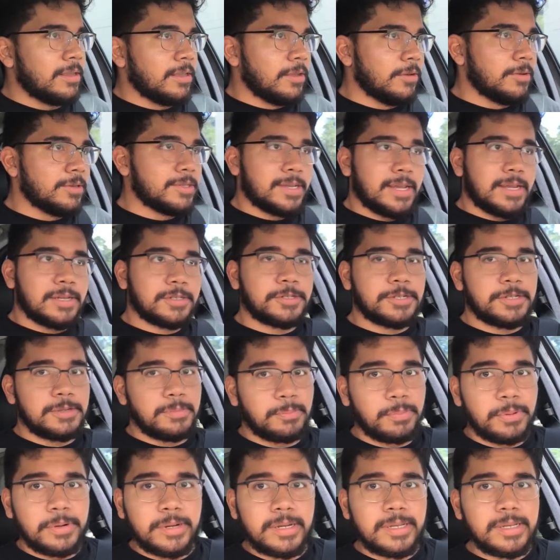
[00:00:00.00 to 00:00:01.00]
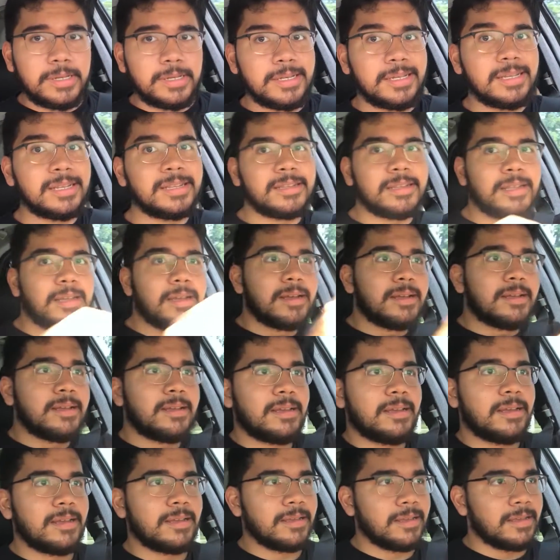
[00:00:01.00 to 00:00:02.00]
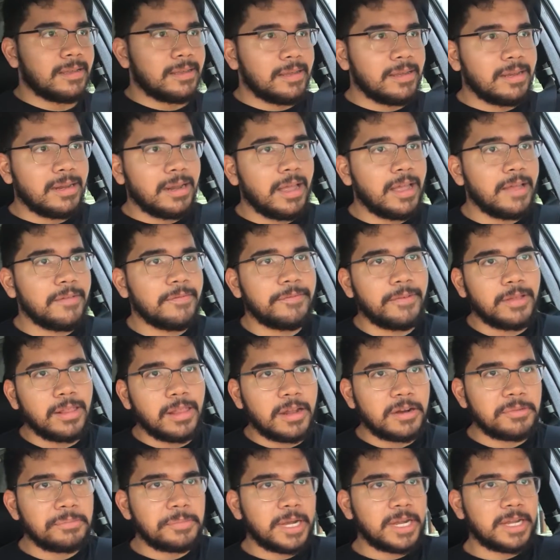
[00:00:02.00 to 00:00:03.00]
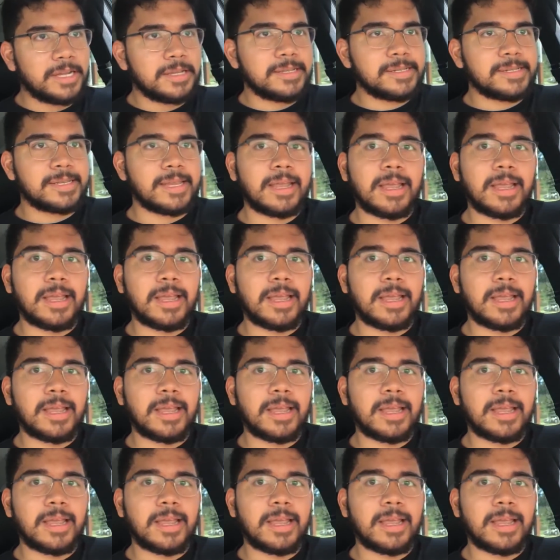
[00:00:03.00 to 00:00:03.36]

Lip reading: it was actually pretty good. It did have a lot of miles,